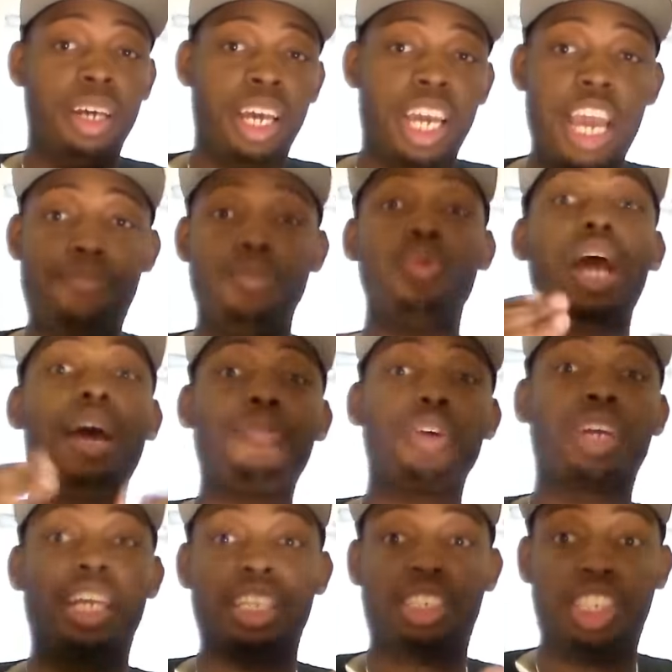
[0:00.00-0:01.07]
You, if
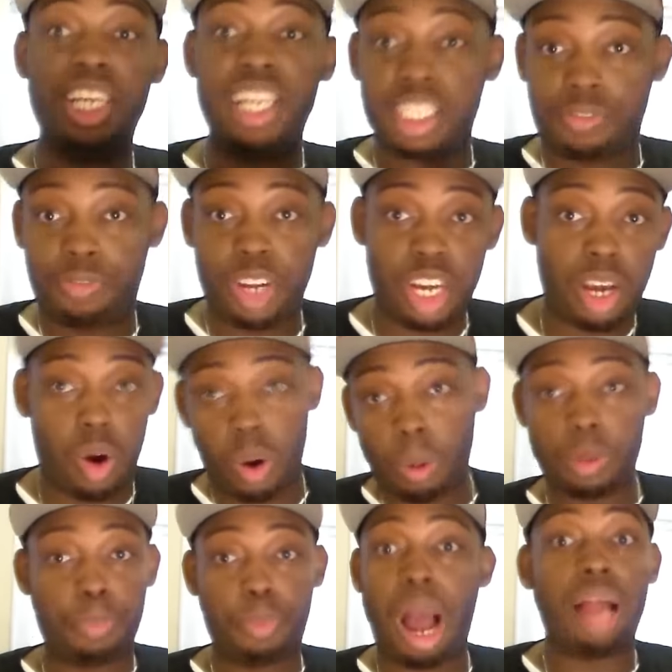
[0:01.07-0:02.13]
you ever get to see this
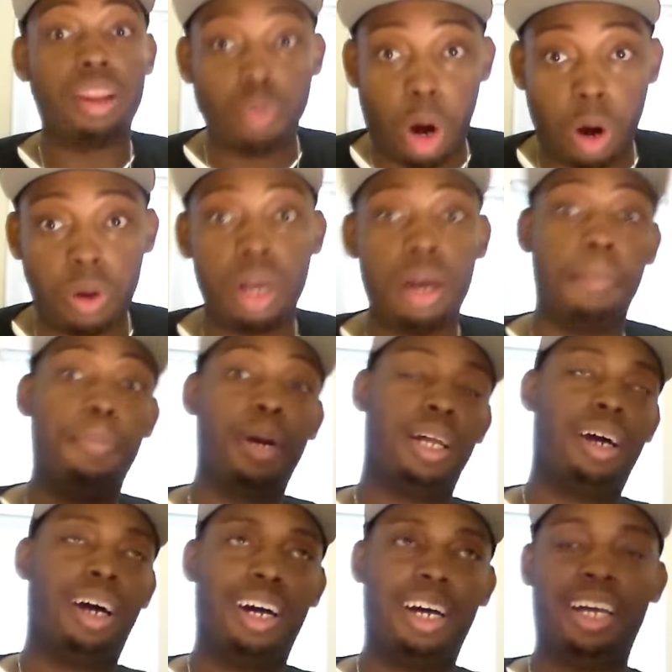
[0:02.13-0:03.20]
video, you probably won't.
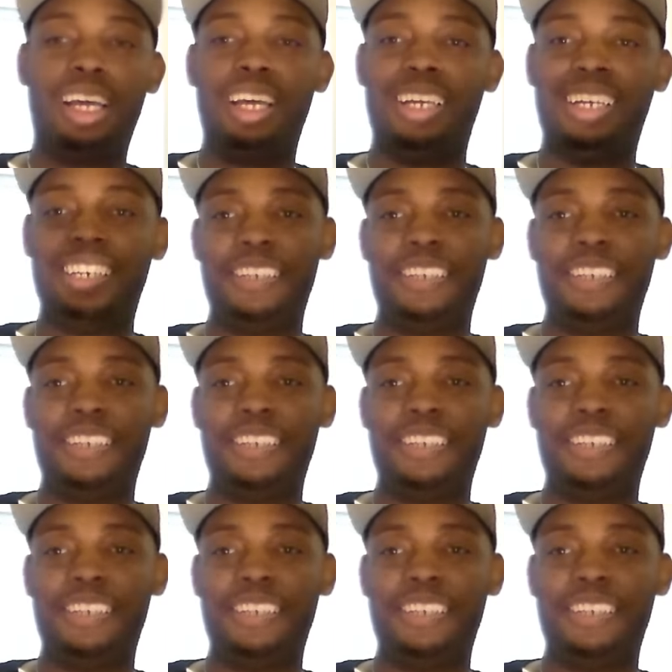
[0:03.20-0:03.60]
But uh,